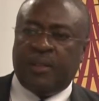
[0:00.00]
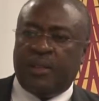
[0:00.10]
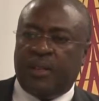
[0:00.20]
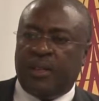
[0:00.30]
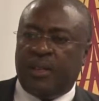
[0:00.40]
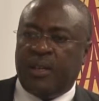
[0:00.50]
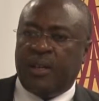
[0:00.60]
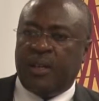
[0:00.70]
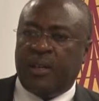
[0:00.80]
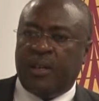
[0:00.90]
and
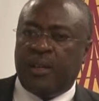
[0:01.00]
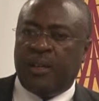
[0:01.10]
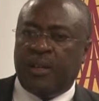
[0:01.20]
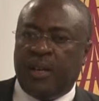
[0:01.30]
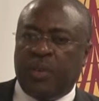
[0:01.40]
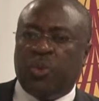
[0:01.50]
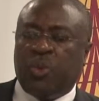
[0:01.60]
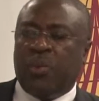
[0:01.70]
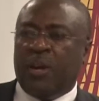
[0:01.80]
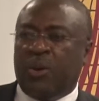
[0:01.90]
I
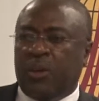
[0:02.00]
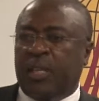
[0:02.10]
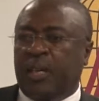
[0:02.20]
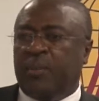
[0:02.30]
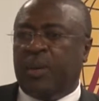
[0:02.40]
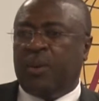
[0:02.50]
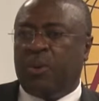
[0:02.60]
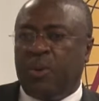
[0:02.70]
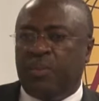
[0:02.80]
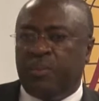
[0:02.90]
took my holiday back
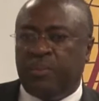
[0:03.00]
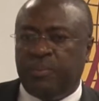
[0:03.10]
home,